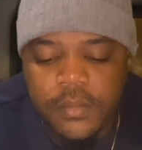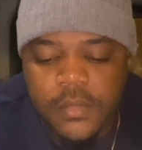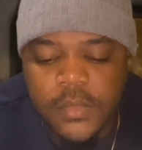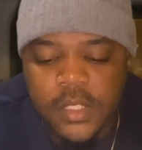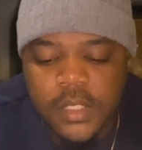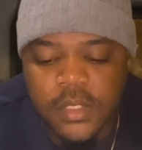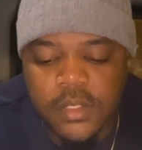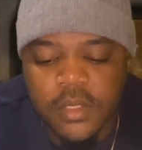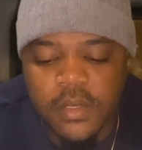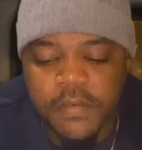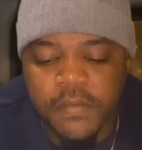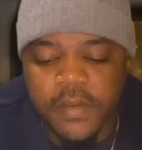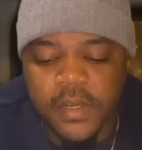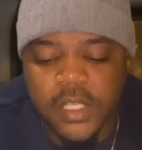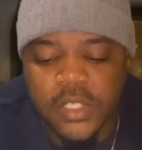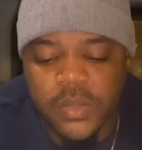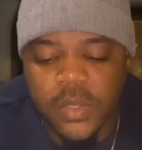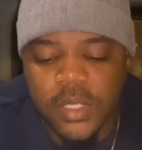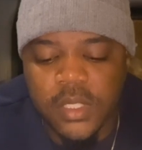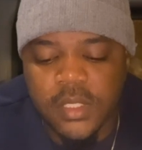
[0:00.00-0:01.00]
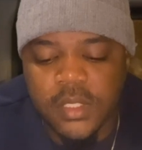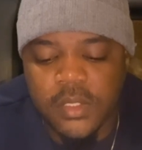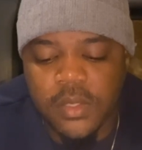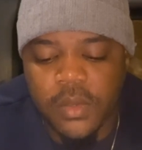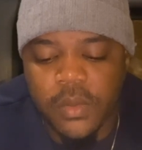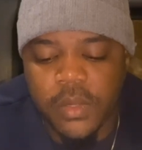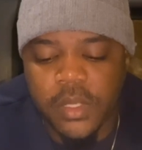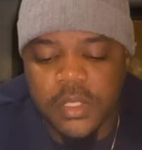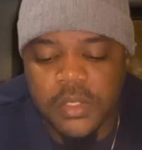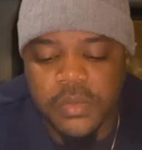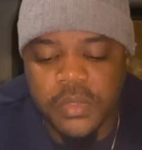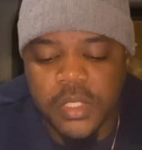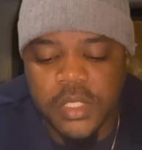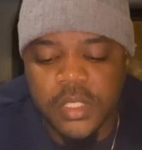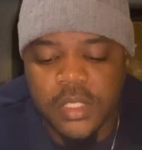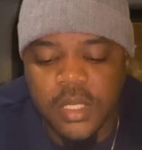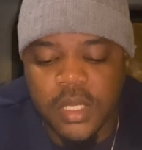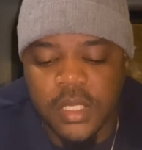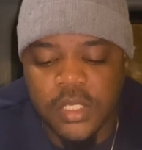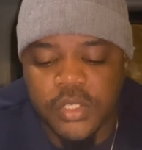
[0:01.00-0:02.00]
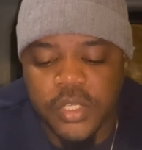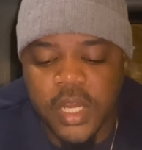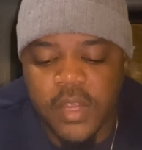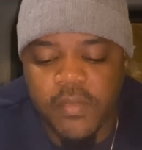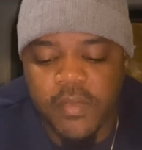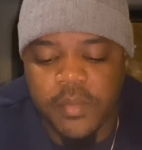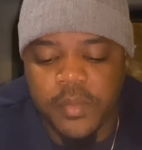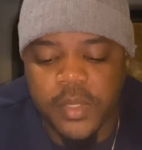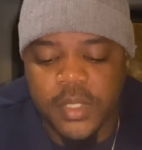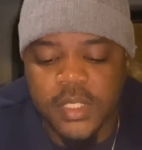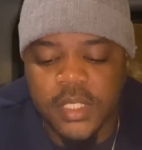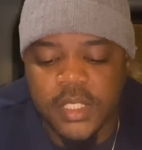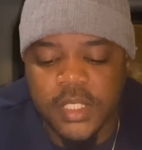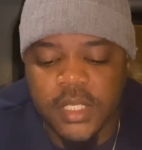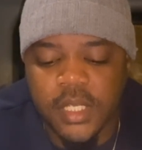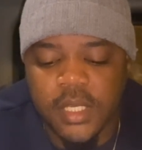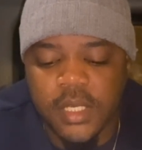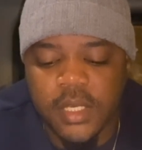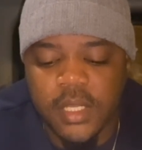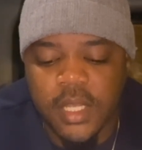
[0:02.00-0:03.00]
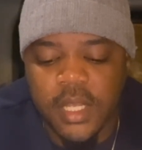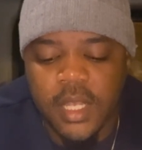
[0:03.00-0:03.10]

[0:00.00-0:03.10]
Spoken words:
So the first one is Southwest Regional Driving Position.